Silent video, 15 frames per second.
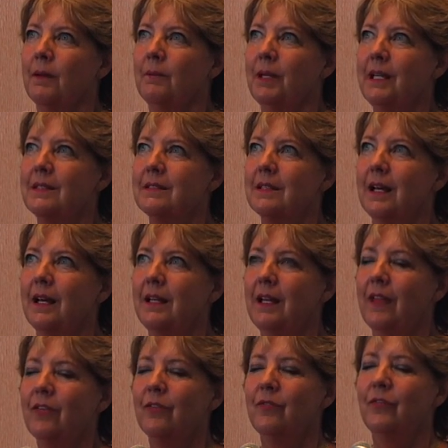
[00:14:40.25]
because
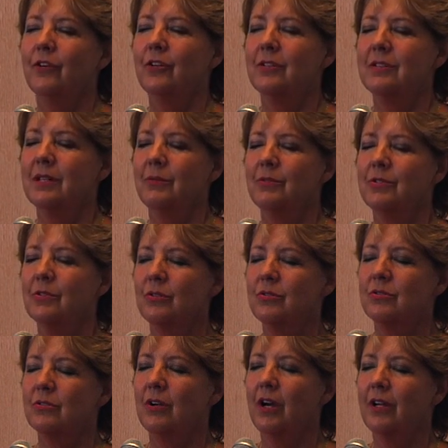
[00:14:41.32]
another verse that was so
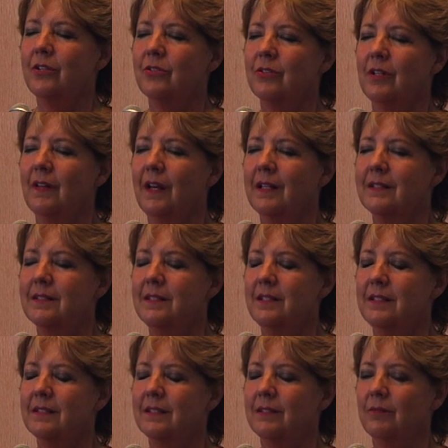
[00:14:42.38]
strong during that
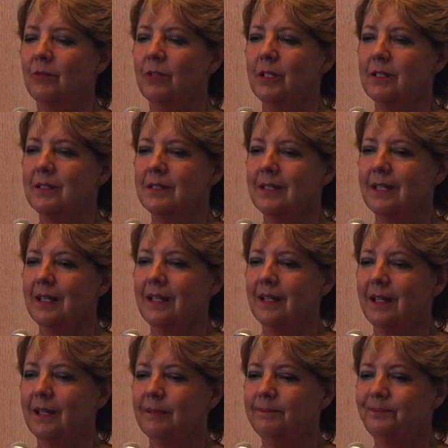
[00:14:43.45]
season was
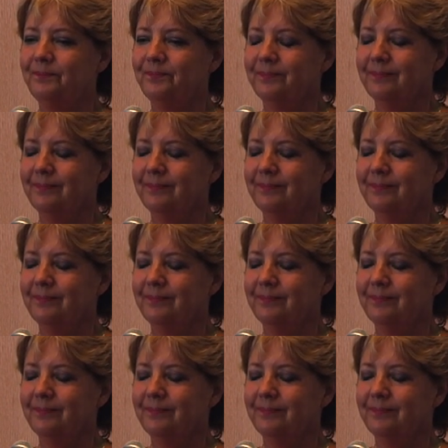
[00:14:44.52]
in um,